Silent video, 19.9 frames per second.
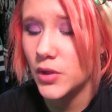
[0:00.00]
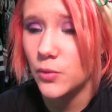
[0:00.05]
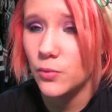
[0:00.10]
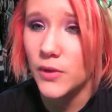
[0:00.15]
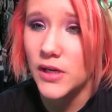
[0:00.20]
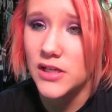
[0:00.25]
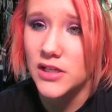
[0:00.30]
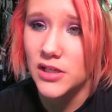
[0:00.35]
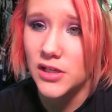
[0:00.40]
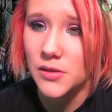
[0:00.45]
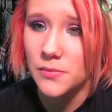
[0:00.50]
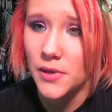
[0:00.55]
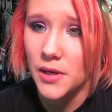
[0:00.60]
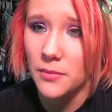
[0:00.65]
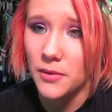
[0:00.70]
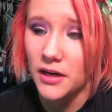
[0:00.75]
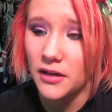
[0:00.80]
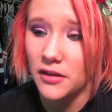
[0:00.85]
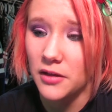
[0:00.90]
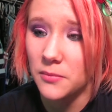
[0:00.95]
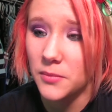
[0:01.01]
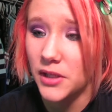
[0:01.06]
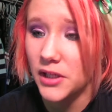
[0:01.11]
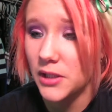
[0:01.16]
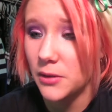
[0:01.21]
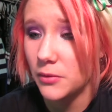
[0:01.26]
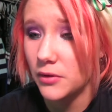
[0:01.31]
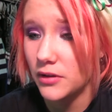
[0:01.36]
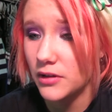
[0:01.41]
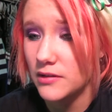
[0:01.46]
Winter by Bath and Body
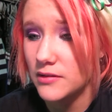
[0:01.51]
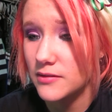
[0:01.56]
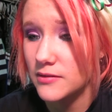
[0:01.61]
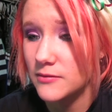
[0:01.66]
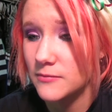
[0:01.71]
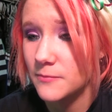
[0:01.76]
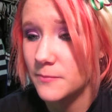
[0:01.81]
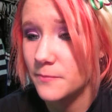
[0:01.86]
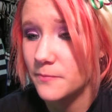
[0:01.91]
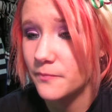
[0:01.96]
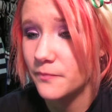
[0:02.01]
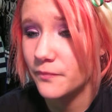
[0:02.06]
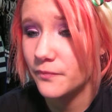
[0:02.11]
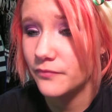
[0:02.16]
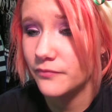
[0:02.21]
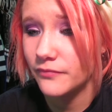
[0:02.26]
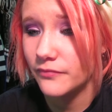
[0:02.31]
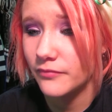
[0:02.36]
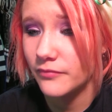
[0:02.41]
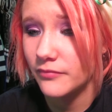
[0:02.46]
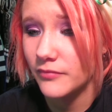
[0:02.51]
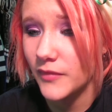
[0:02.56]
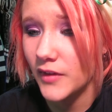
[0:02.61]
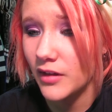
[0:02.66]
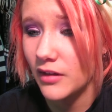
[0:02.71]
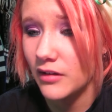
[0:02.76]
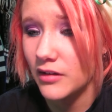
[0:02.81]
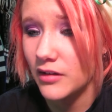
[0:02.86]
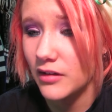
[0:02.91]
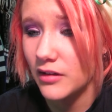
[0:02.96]
Works.
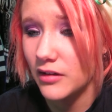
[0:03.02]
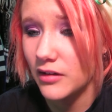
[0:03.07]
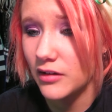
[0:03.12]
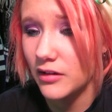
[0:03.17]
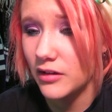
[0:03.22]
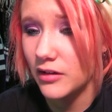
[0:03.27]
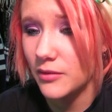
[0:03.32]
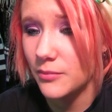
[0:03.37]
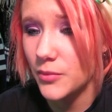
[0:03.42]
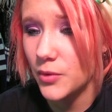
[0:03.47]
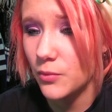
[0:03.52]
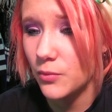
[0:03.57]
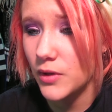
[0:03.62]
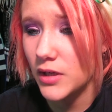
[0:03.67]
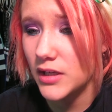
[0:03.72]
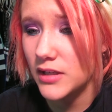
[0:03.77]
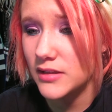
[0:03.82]
What